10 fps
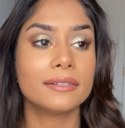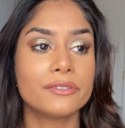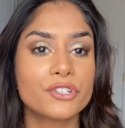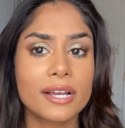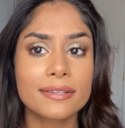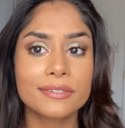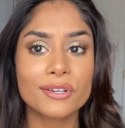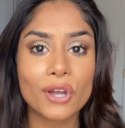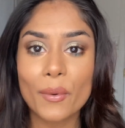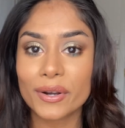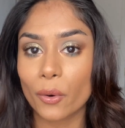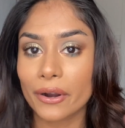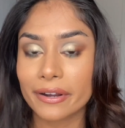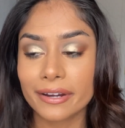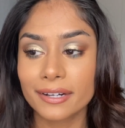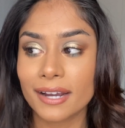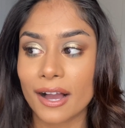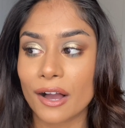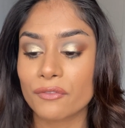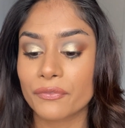Just to go in order
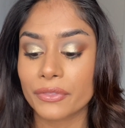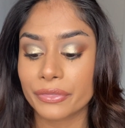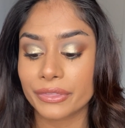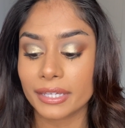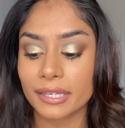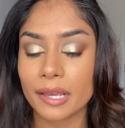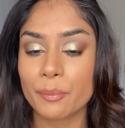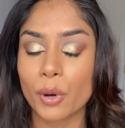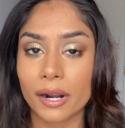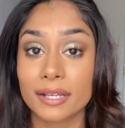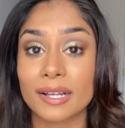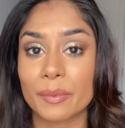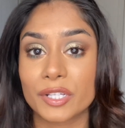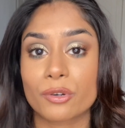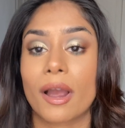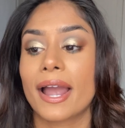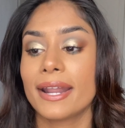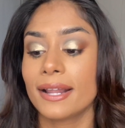of the products that we tried,